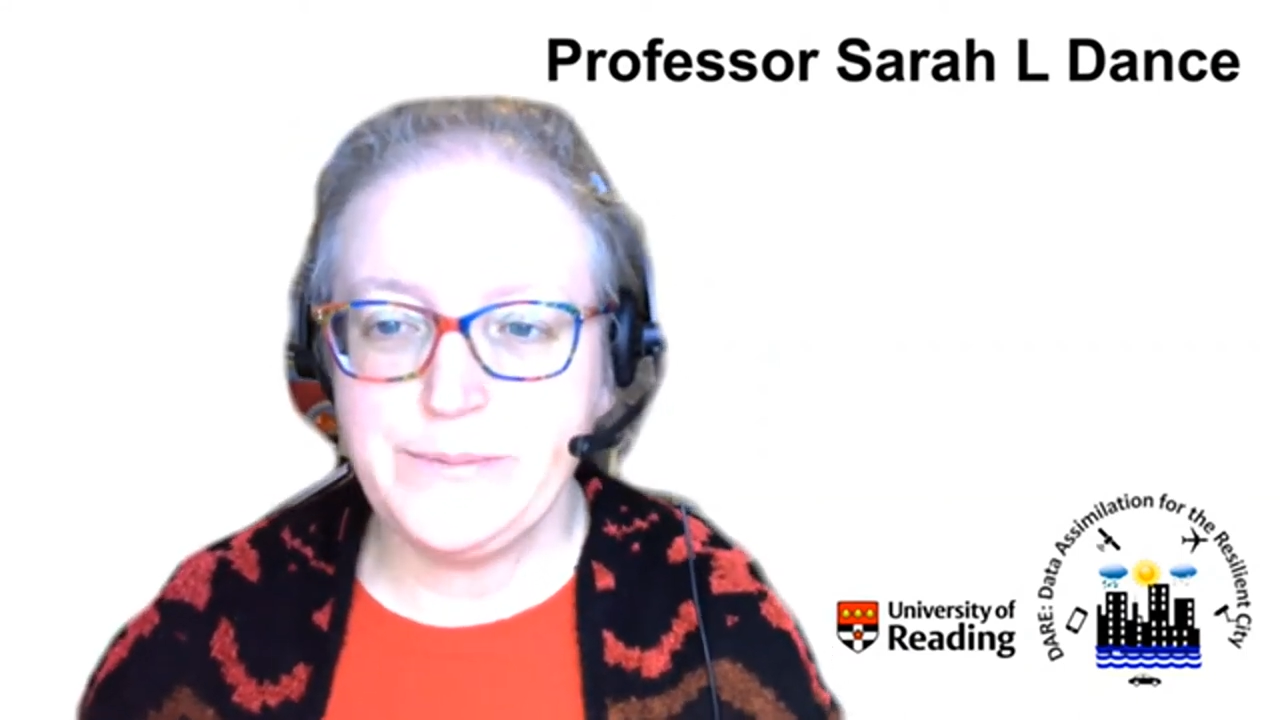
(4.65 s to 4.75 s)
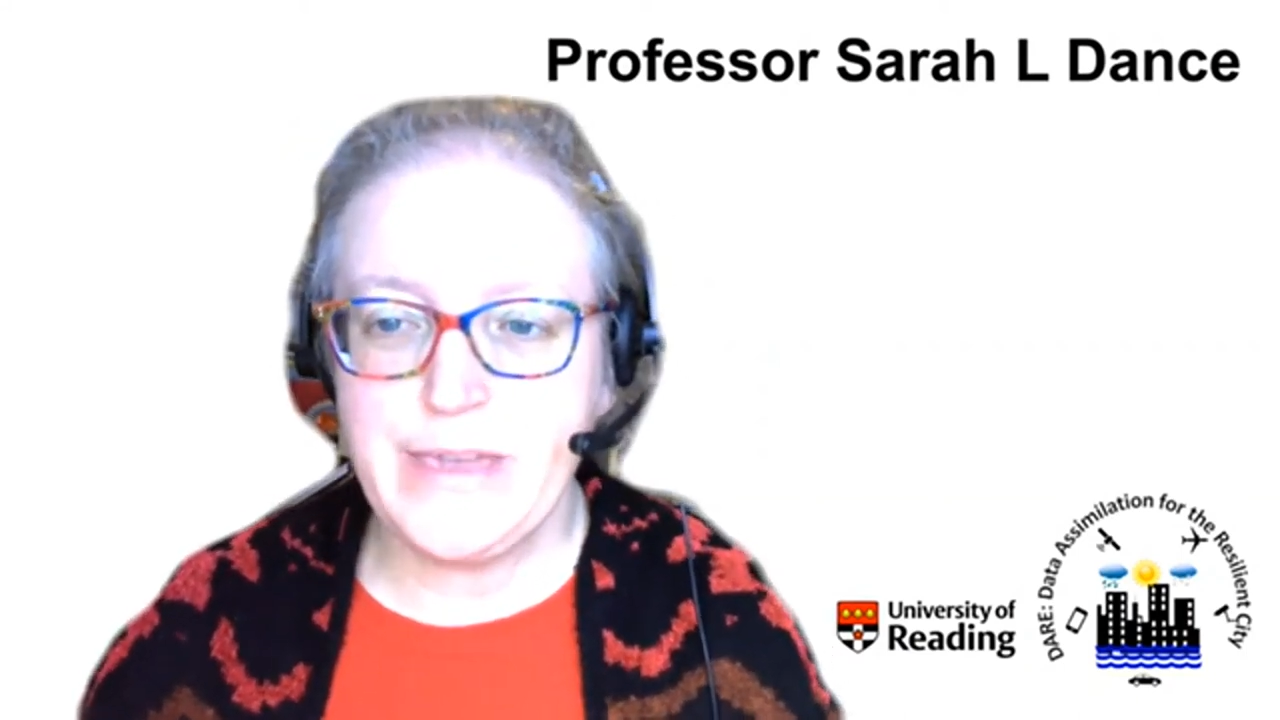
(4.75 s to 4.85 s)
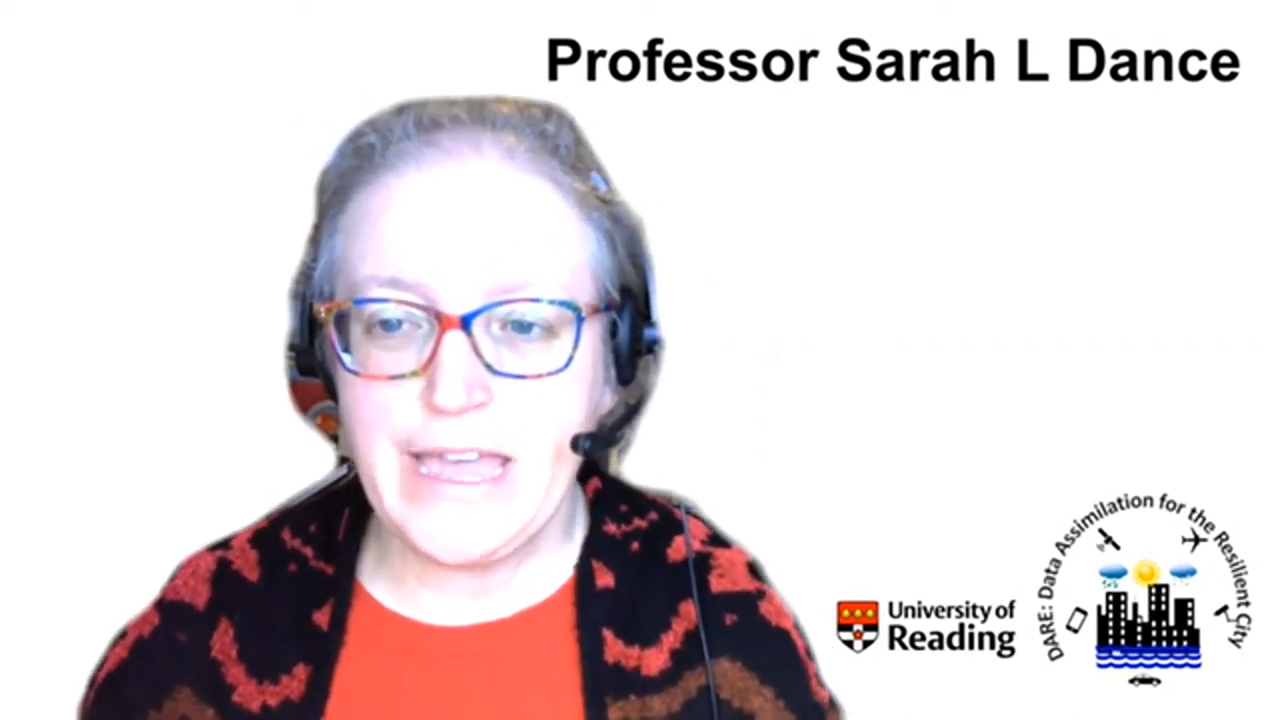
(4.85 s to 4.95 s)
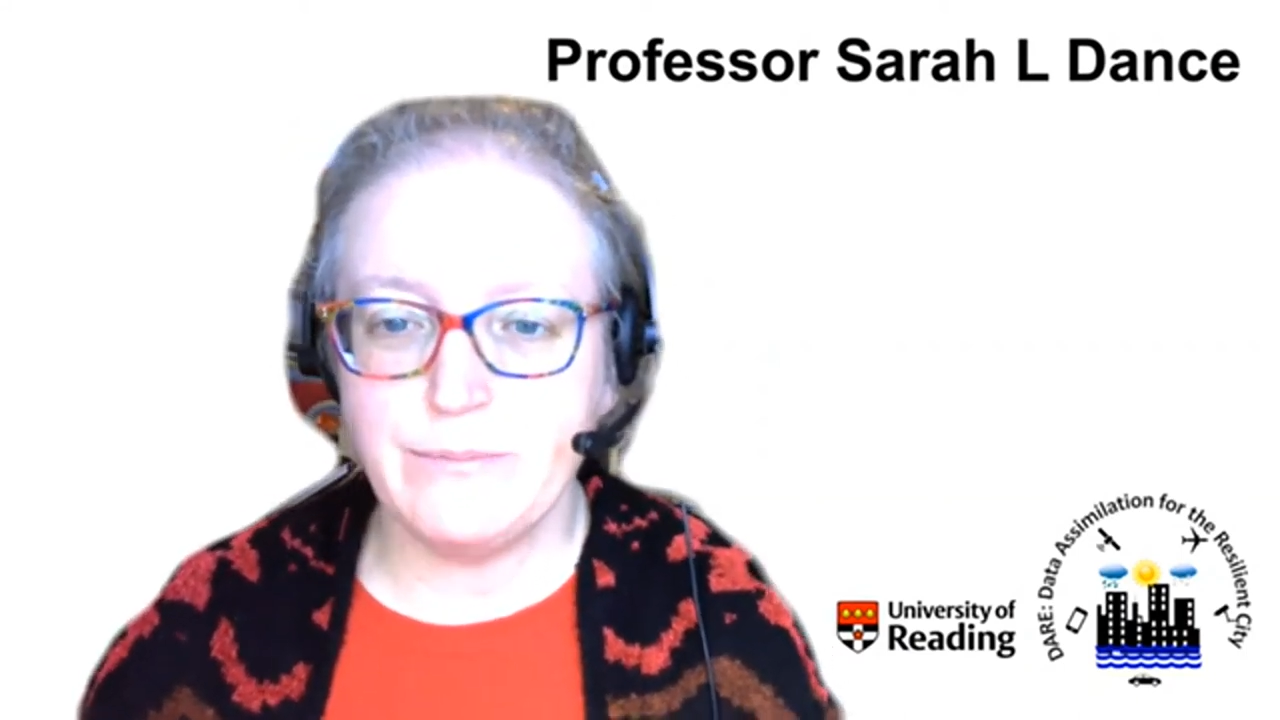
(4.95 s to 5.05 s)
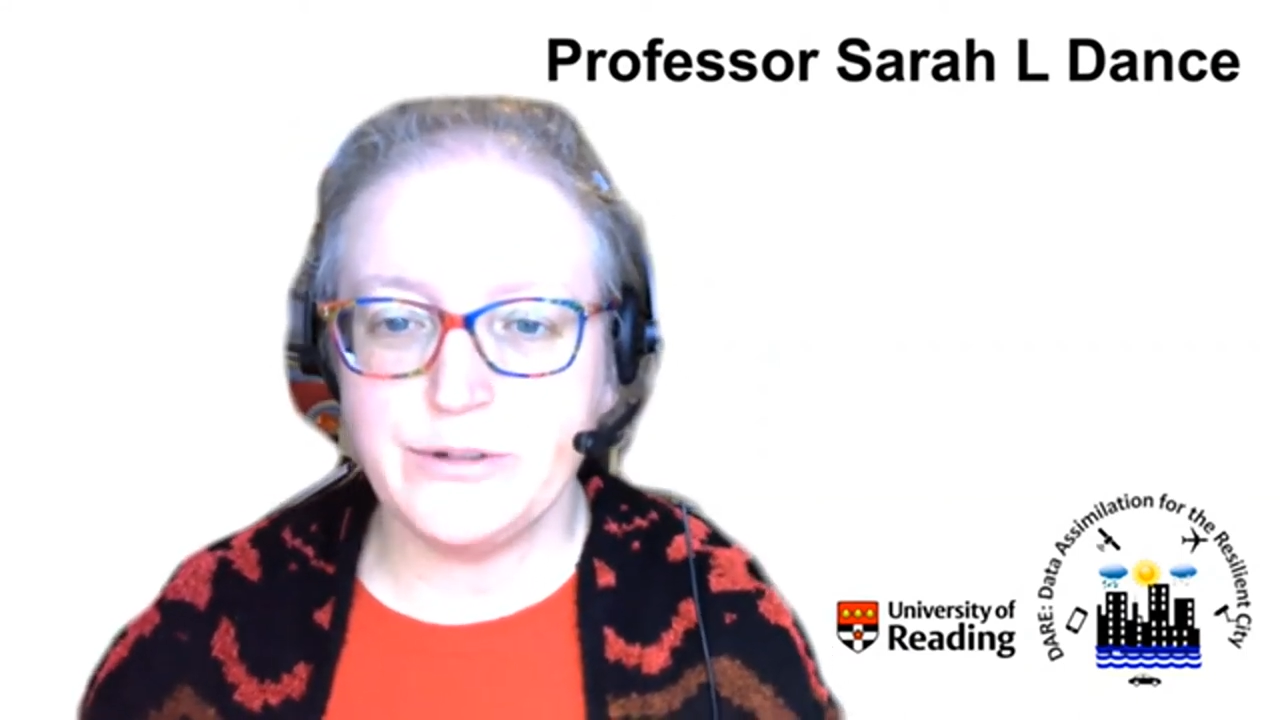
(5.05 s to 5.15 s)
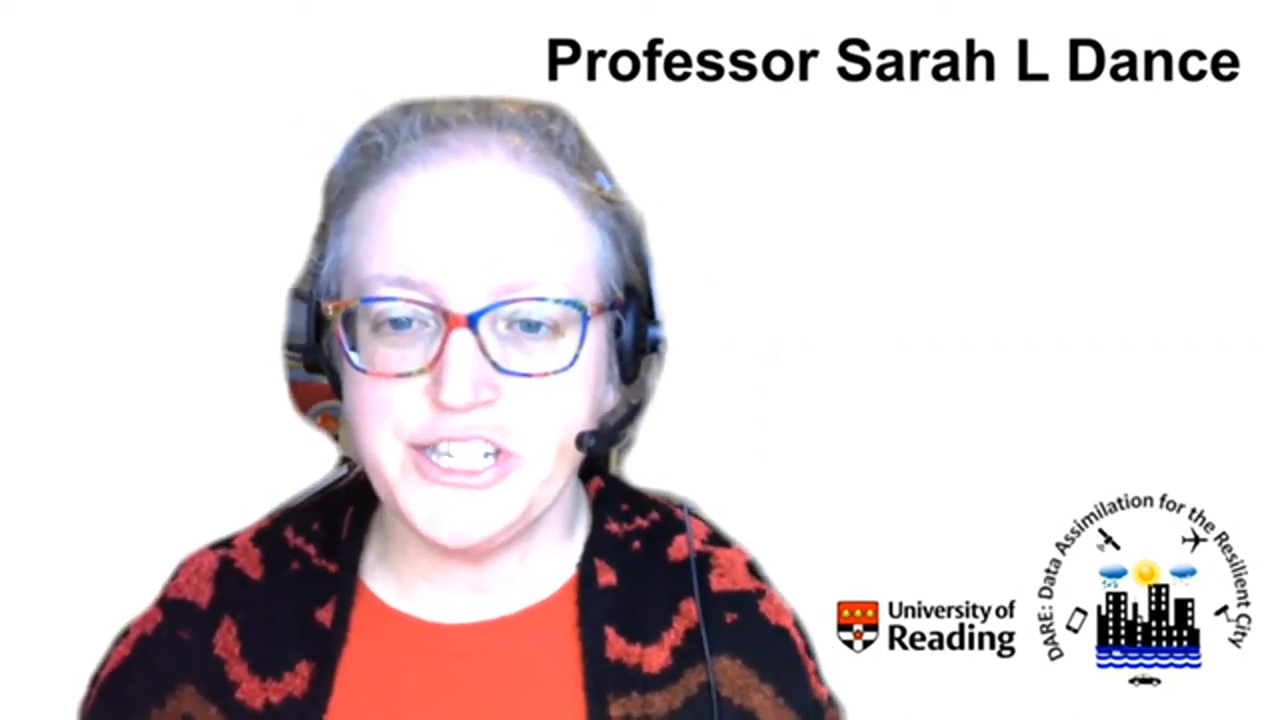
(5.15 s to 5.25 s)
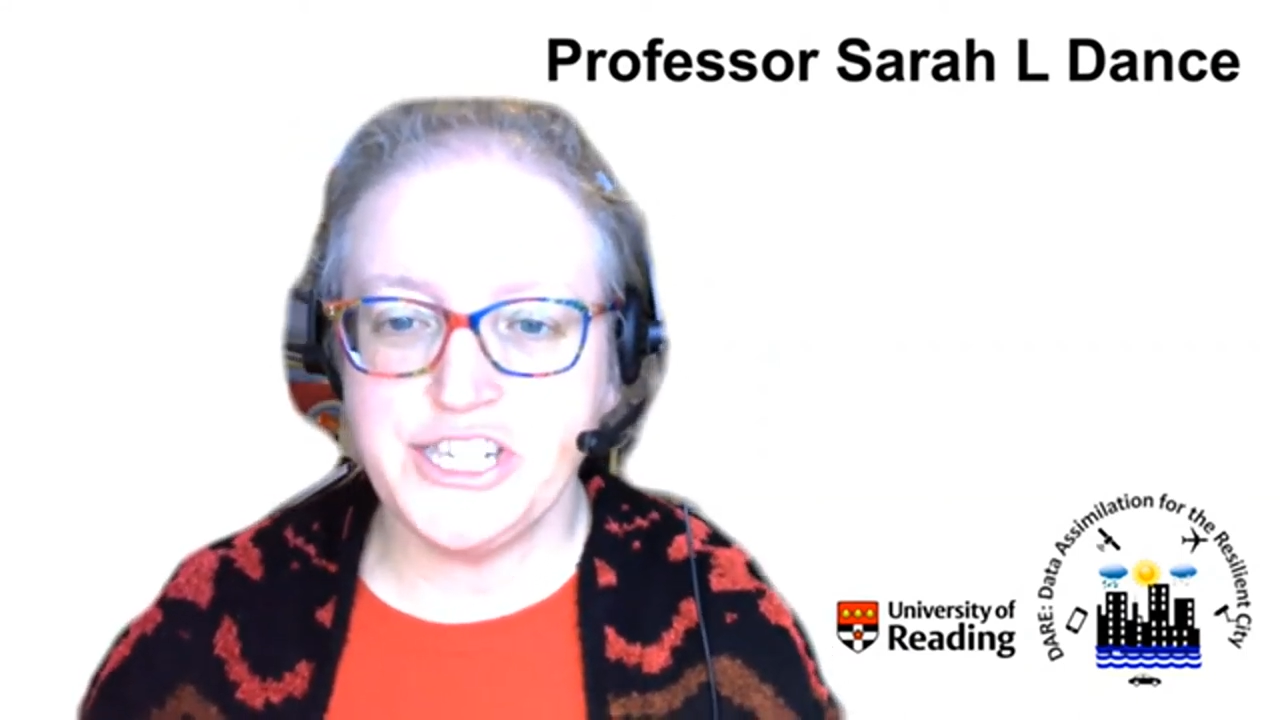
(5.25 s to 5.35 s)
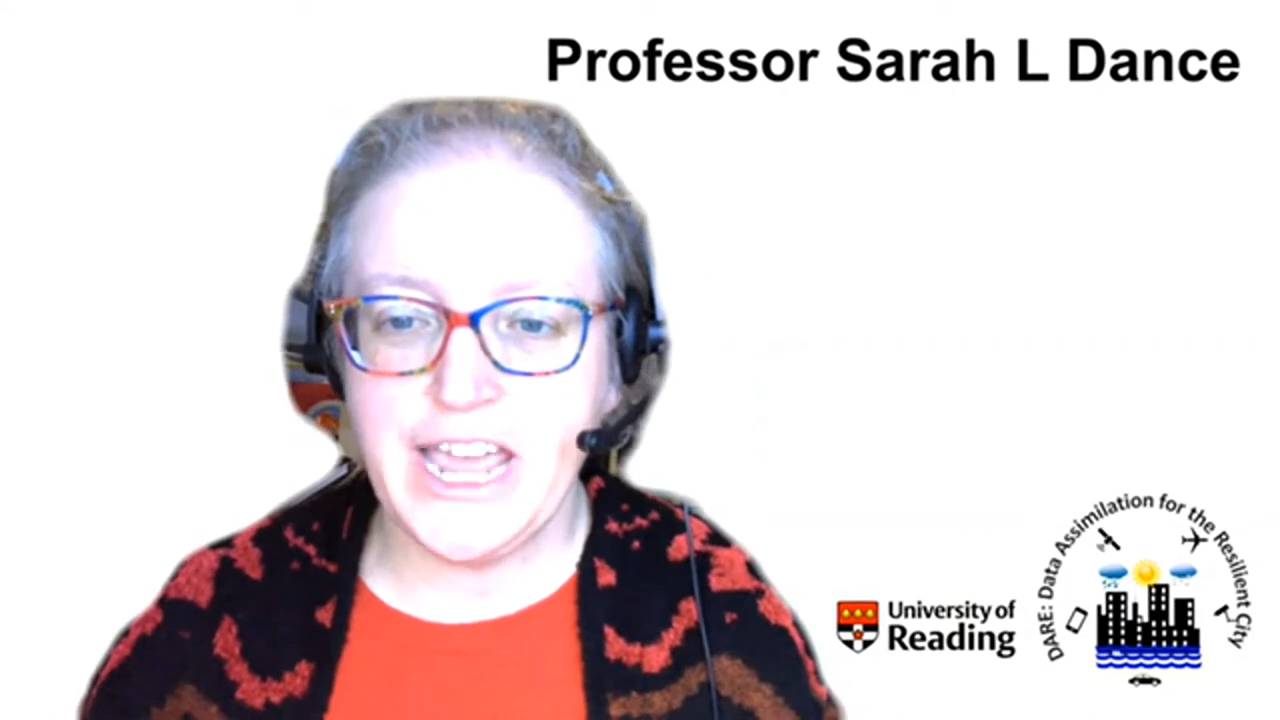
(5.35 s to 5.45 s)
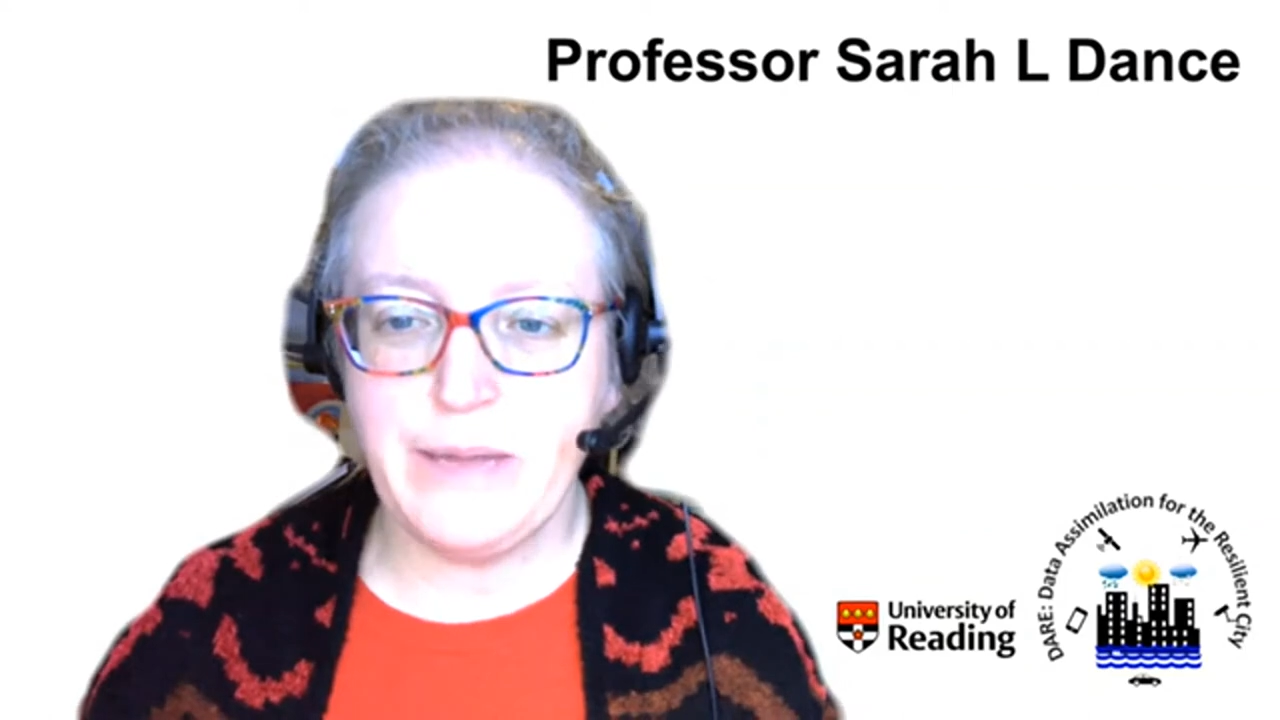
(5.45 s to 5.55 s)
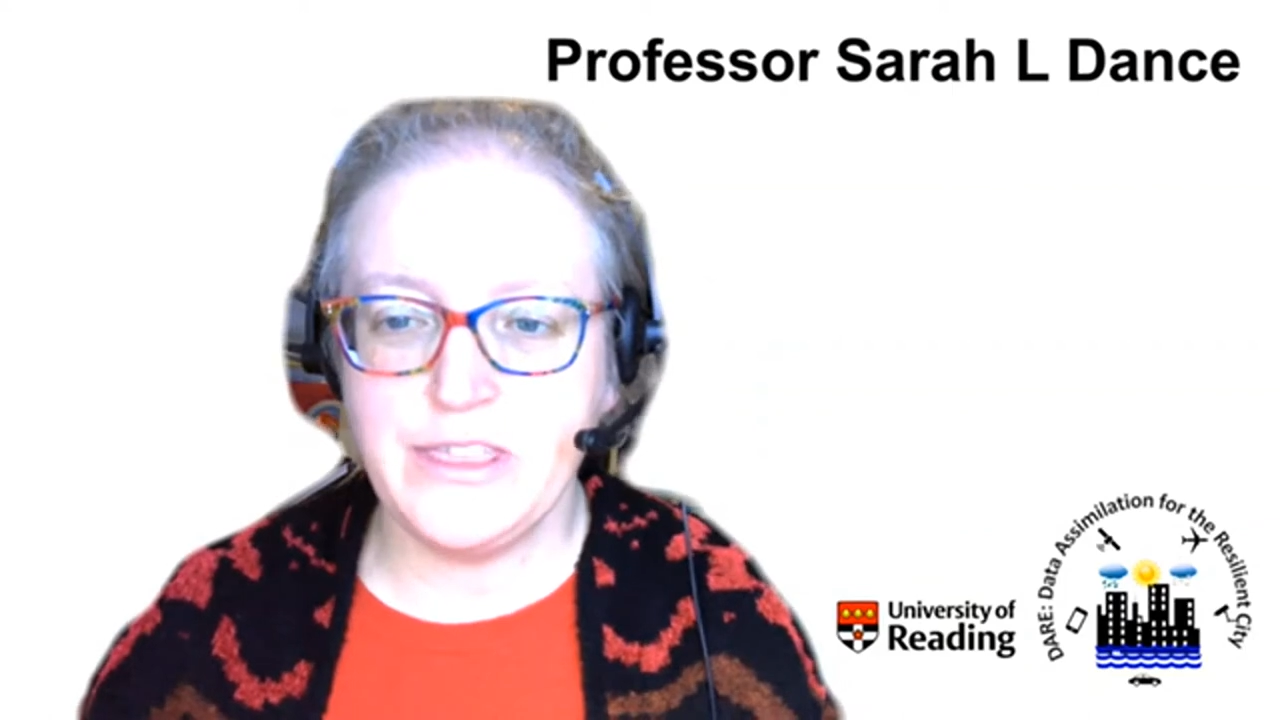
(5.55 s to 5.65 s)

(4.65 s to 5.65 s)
to be able to share